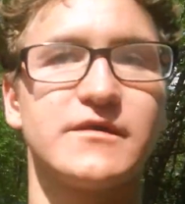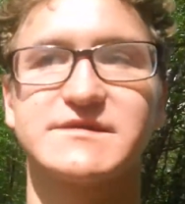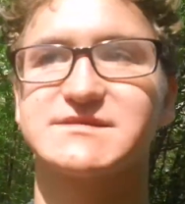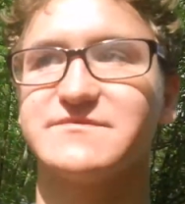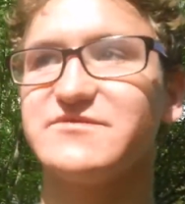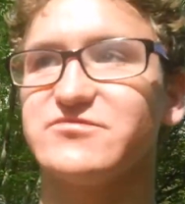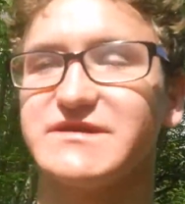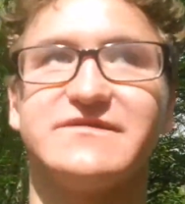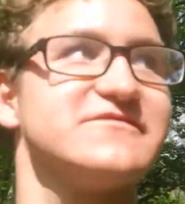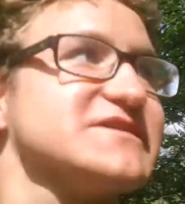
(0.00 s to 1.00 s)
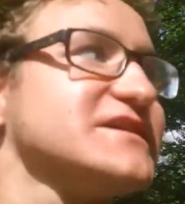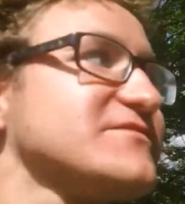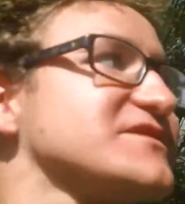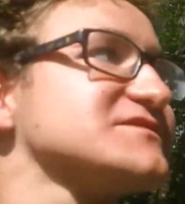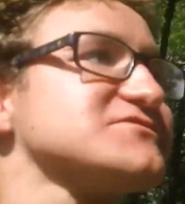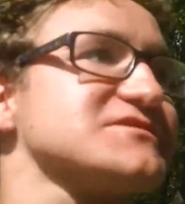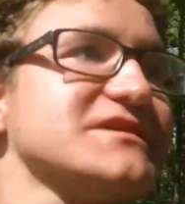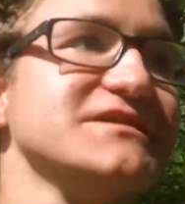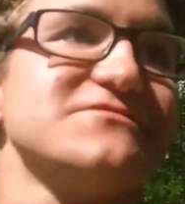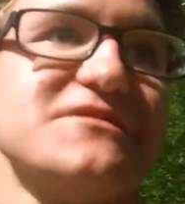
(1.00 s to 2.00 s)
is gonna be really irritating because there's
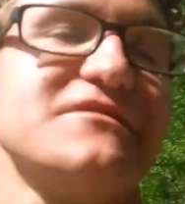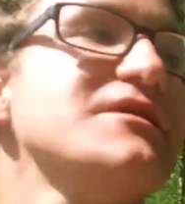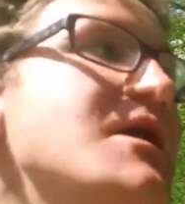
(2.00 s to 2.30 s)
kids around.